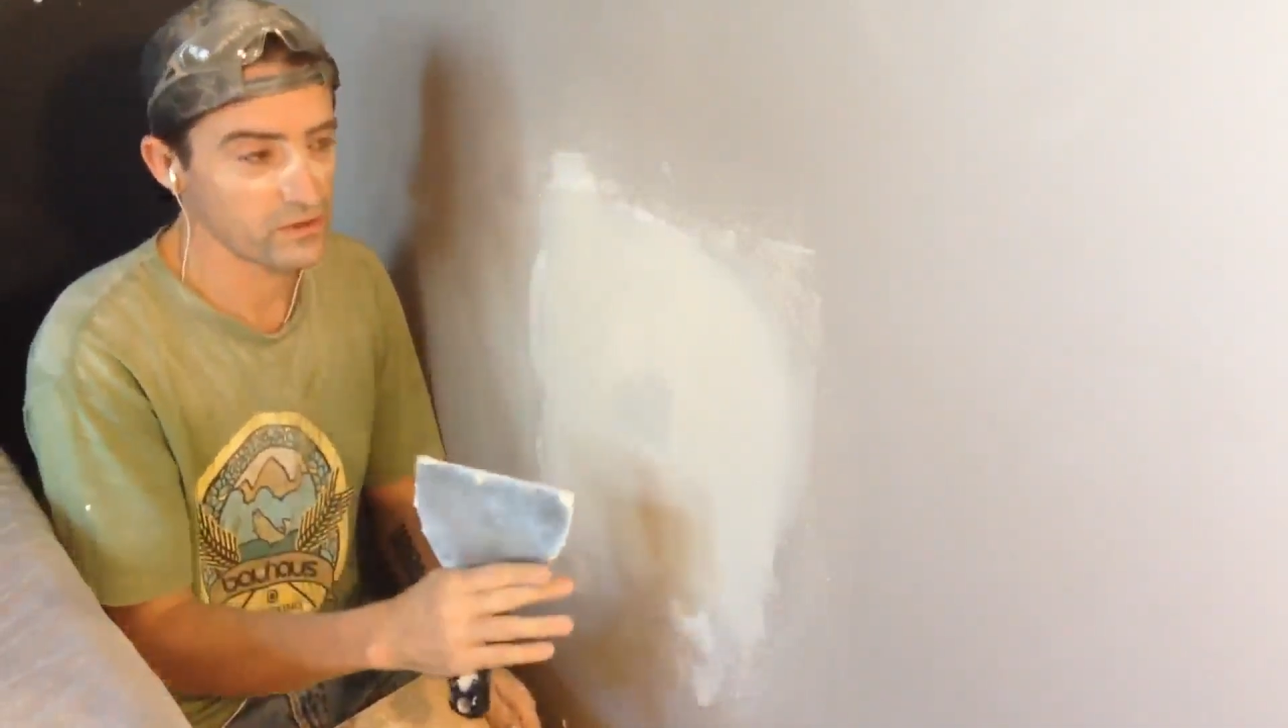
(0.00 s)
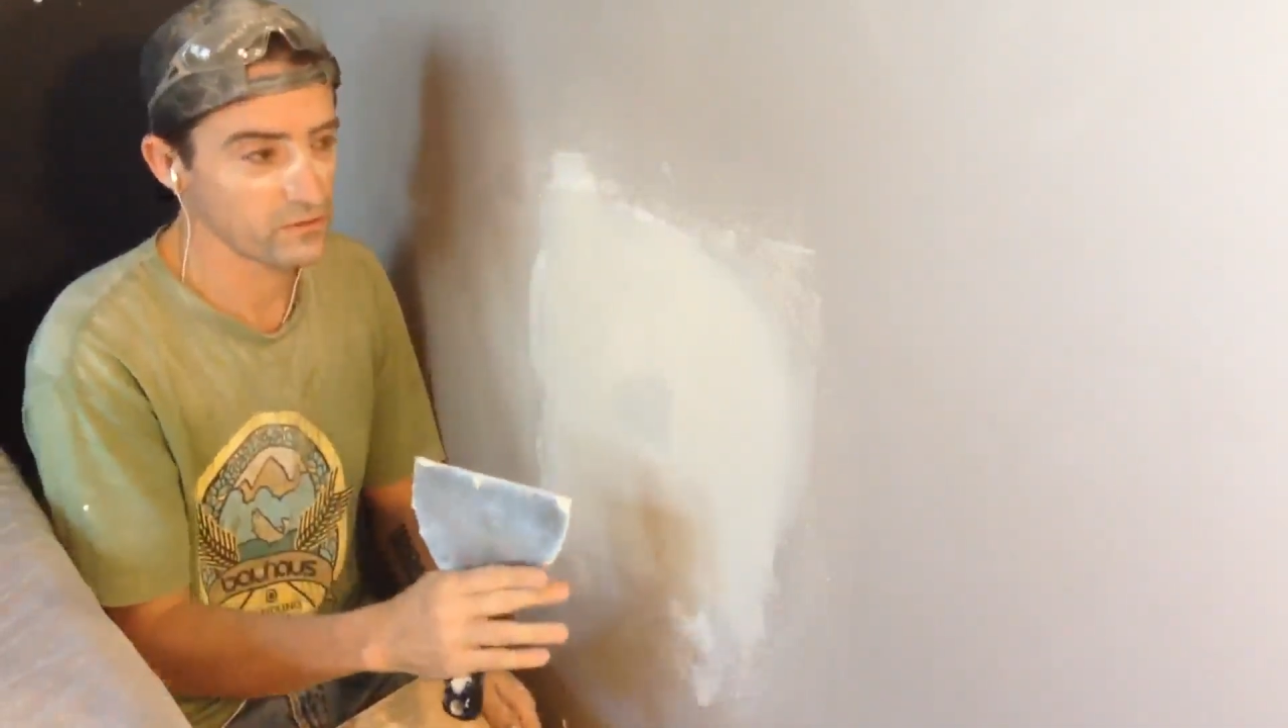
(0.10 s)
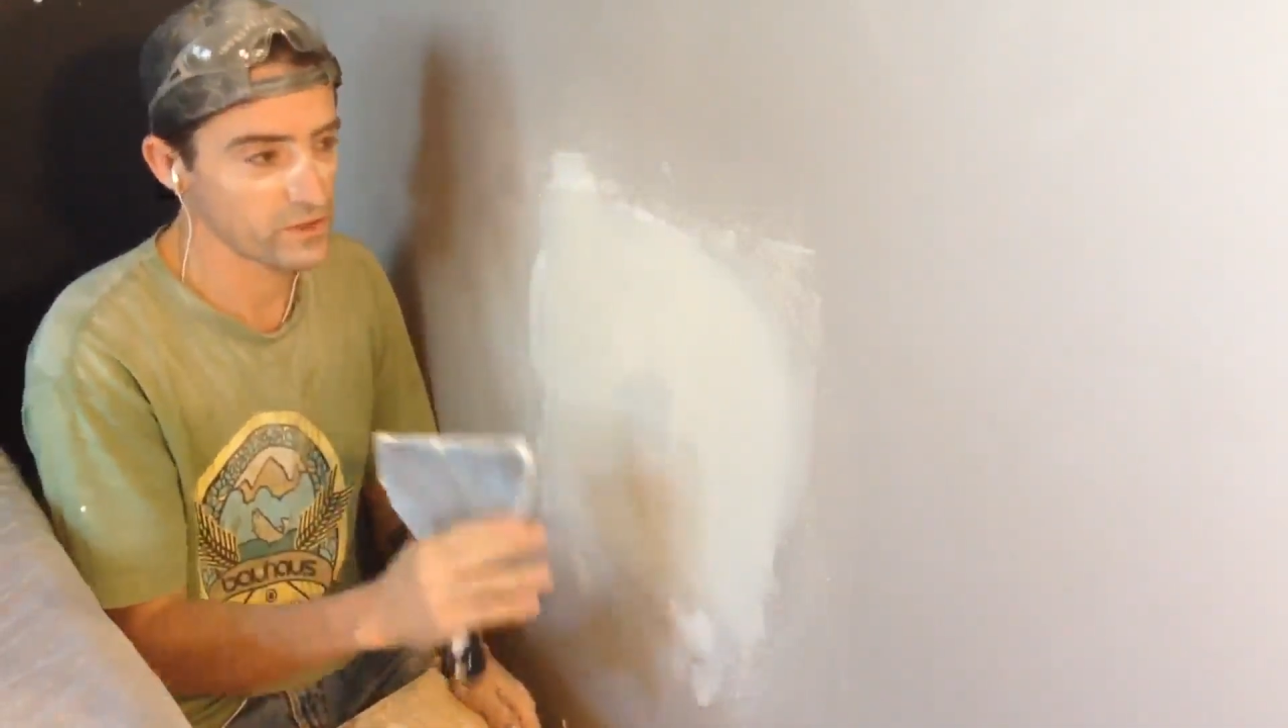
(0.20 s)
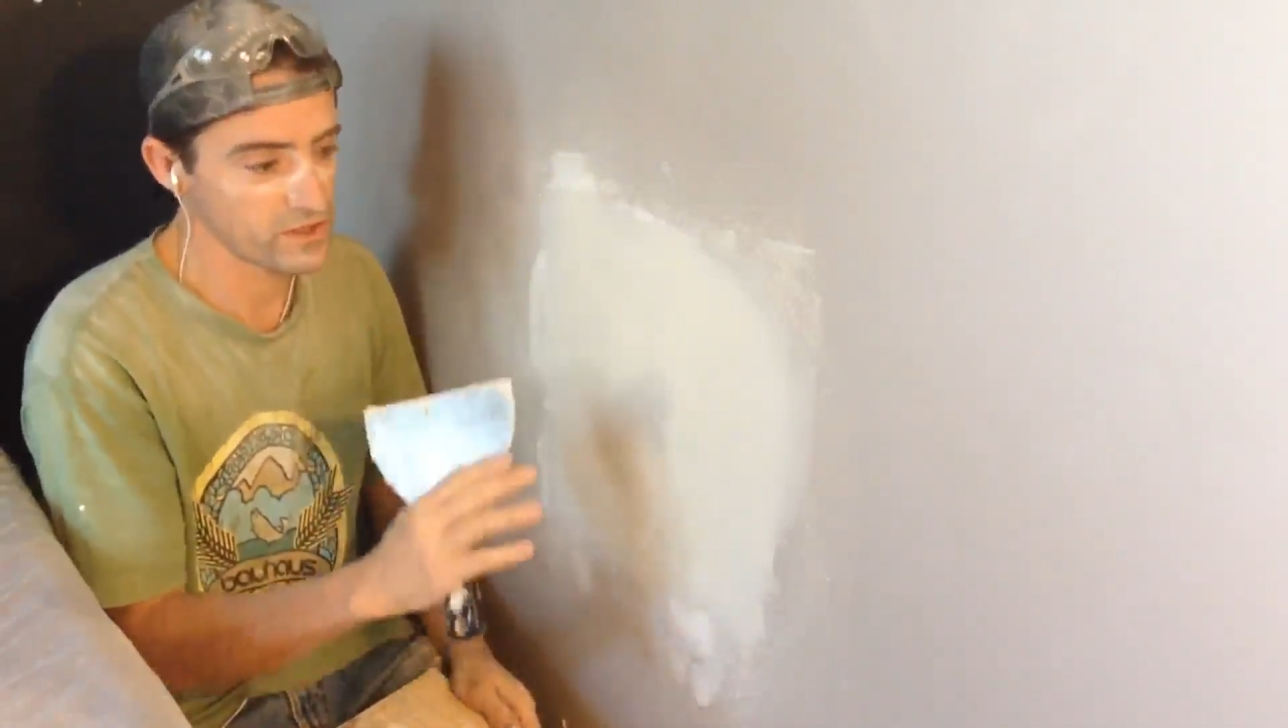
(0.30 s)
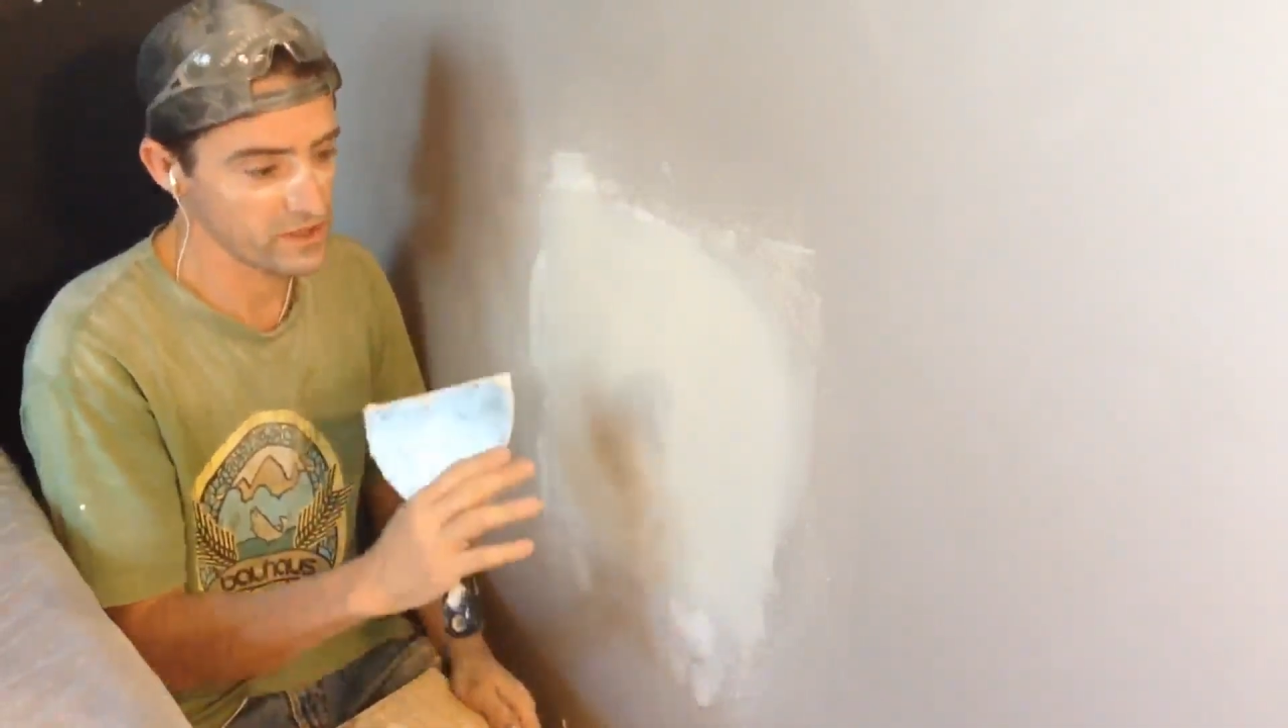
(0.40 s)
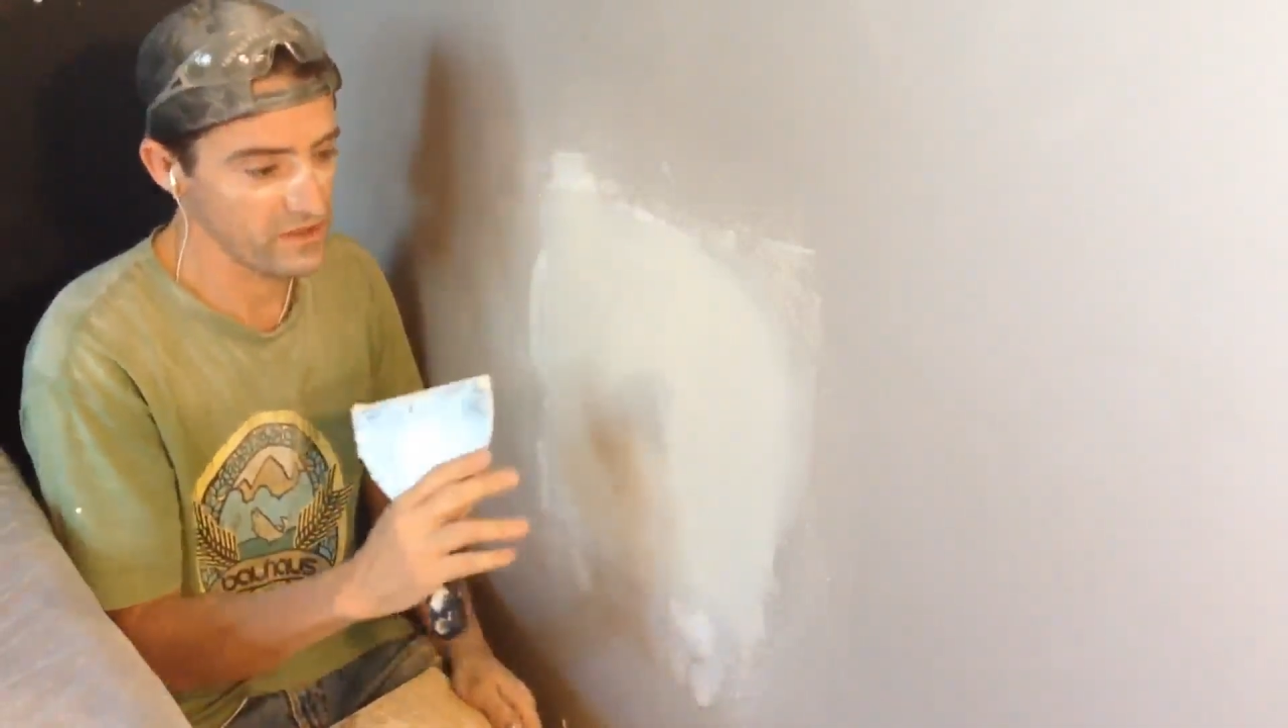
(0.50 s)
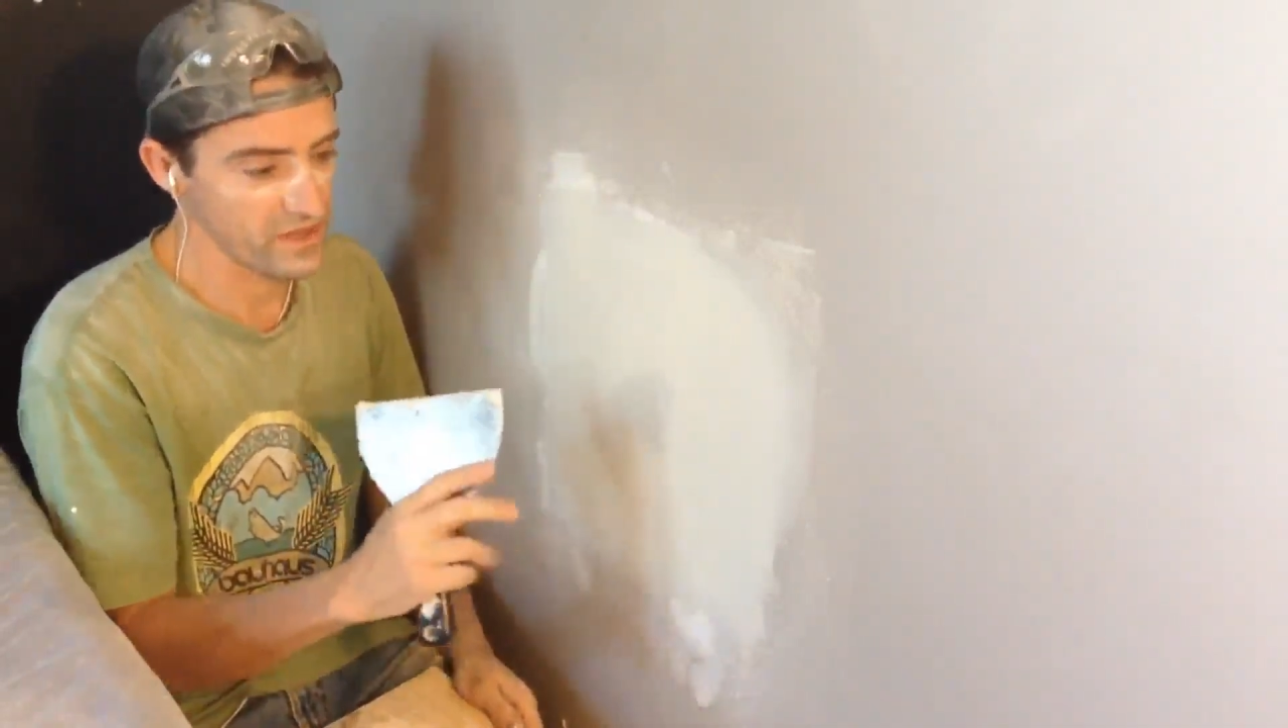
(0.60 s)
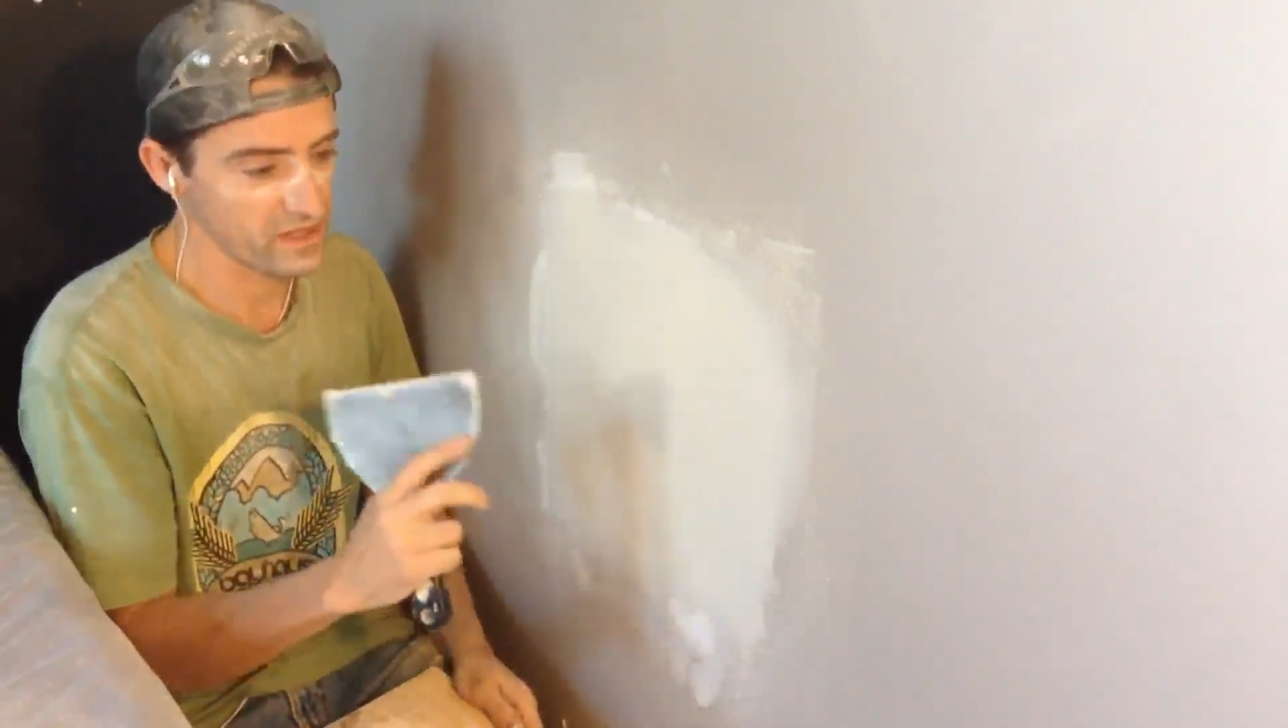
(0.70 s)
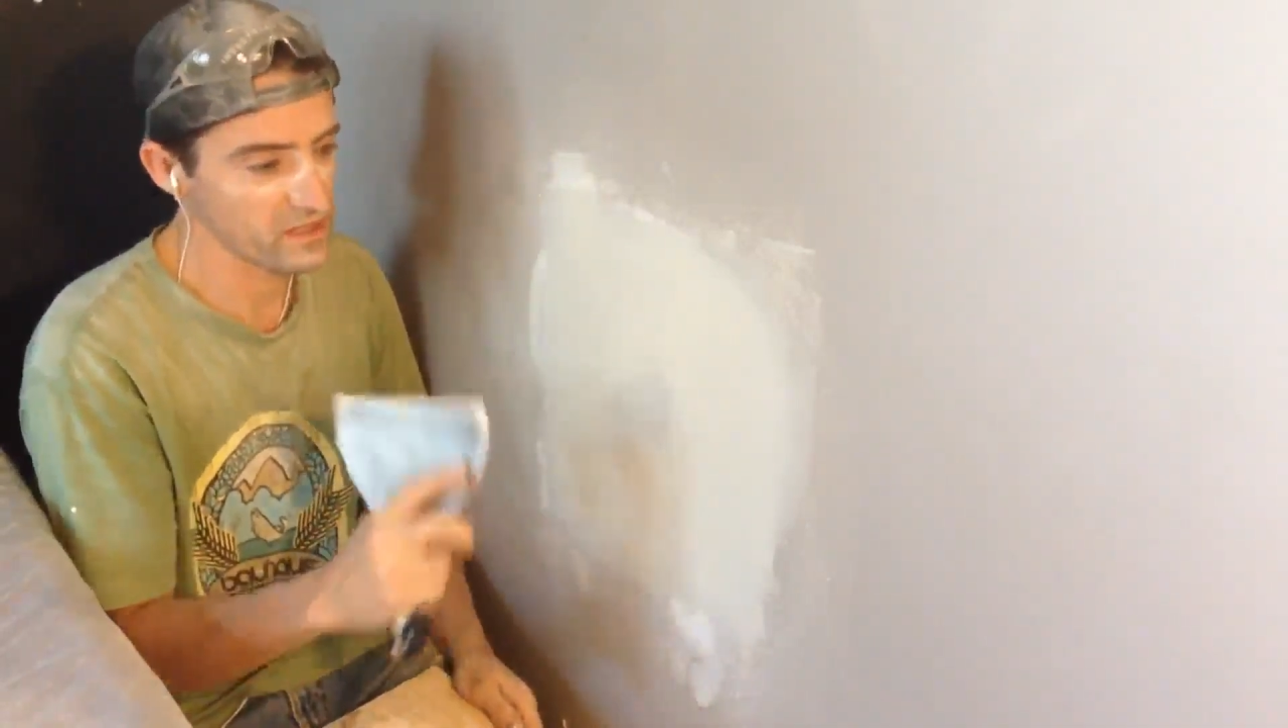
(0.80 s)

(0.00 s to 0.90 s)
which is a thinner